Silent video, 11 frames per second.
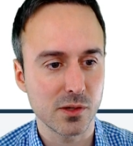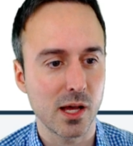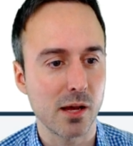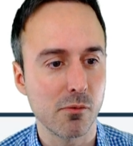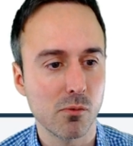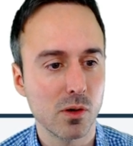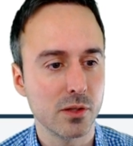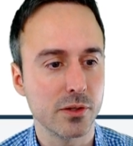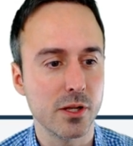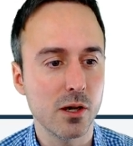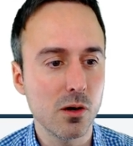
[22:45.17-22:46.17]
I w-
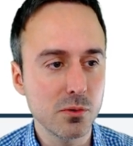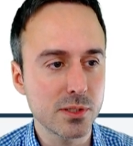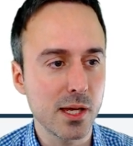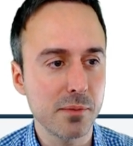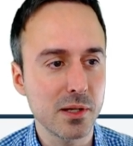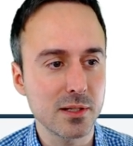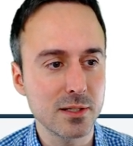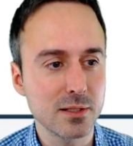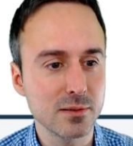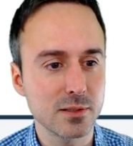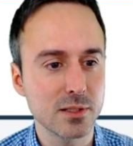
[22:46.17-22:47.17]
no, Simon,
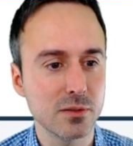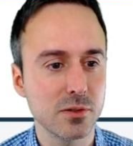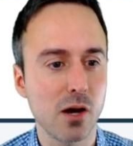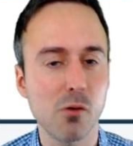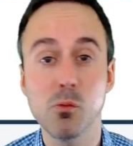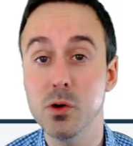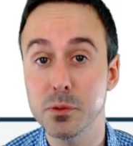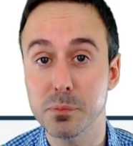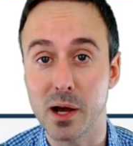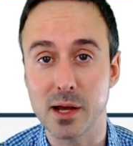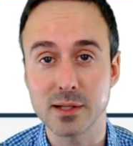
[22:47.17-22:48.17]
no, no, not would
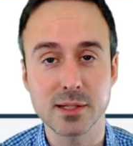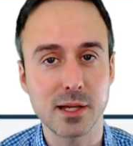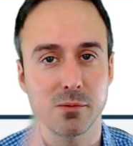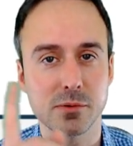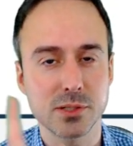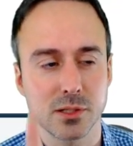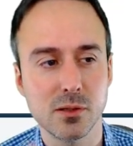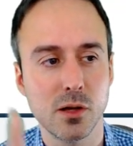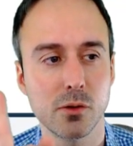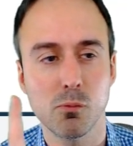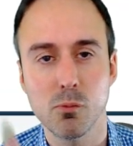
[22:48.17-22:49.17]
buy. Today we're still
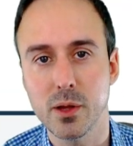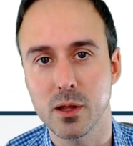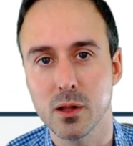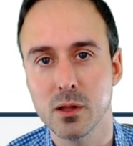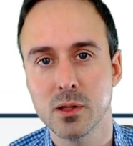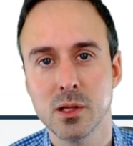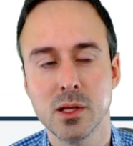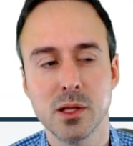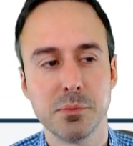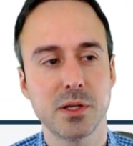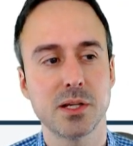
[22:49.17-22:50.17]
on will,
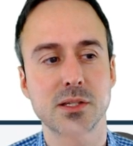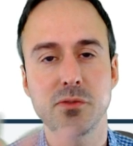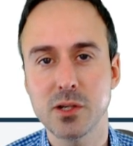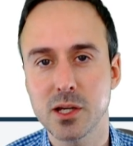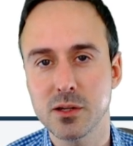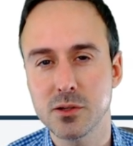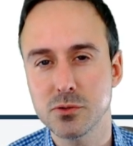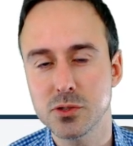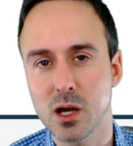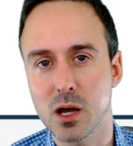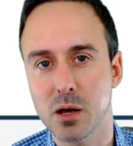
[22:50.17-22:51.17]
because if you get a new
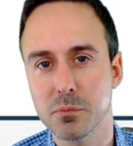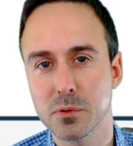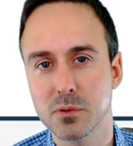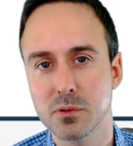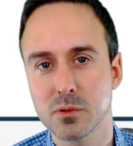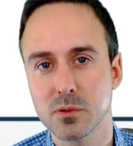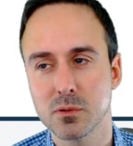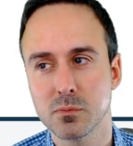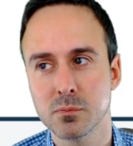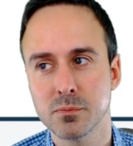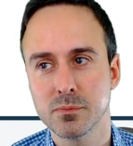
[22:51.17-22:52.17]
job,
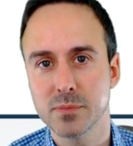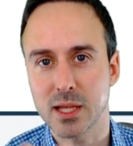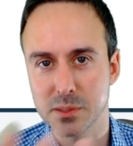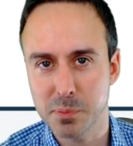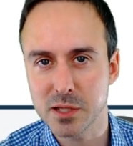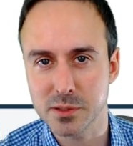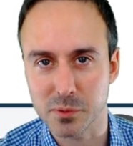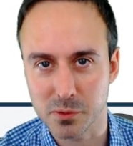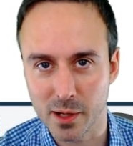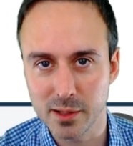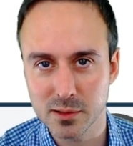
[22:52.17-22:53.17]
that's possible,
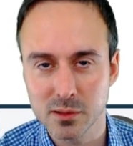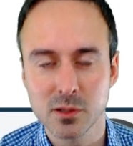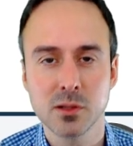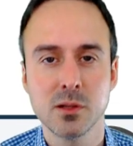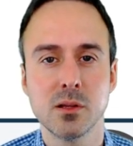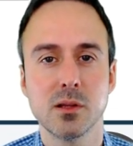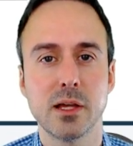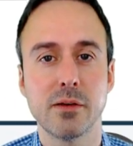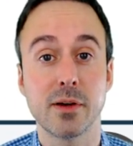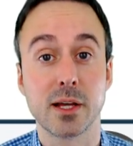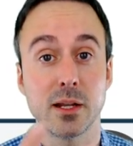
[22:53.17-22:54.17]
right?
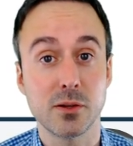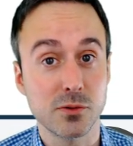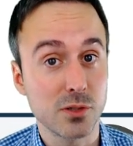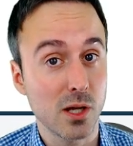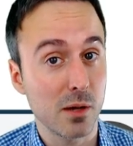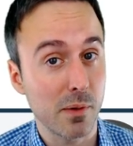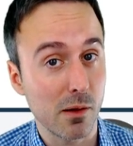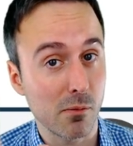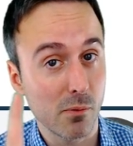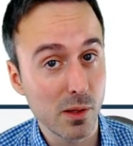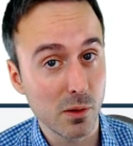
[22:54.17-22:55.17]
If I get a new job, I
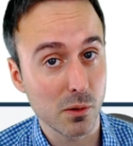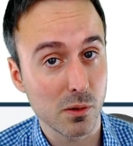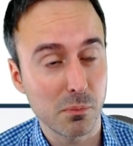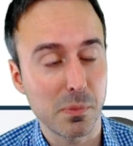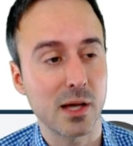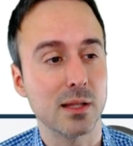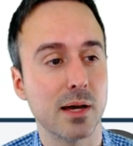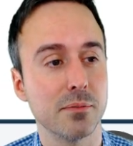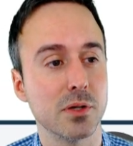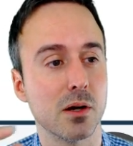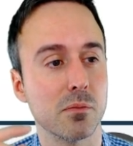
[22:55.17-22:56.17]
will buy a
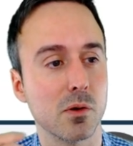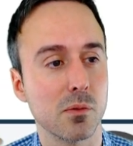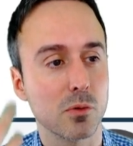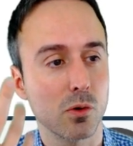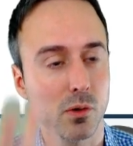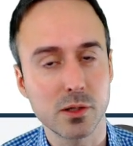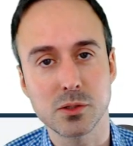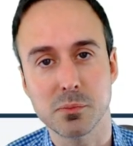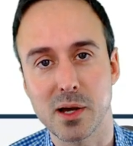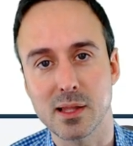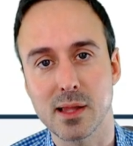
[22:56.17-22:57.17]
laptop, or I'm going to
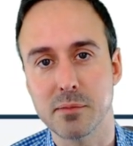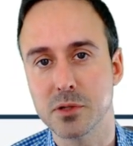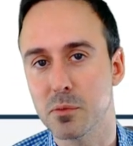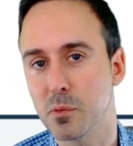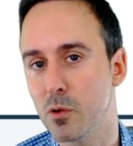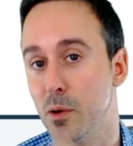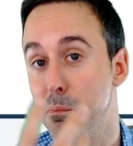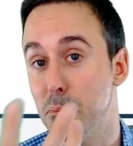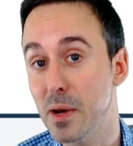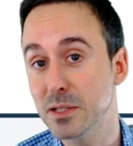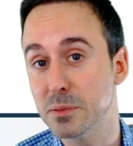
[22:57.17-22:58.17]
buy a laptop, or I
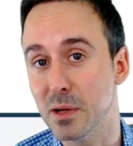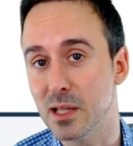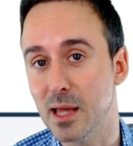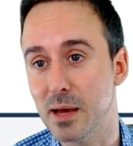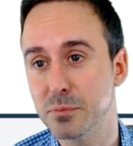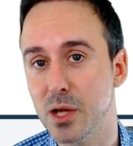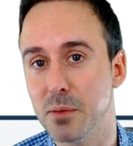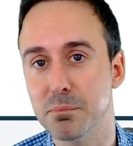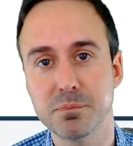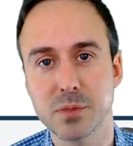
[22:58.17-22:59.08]
might buy a laptop.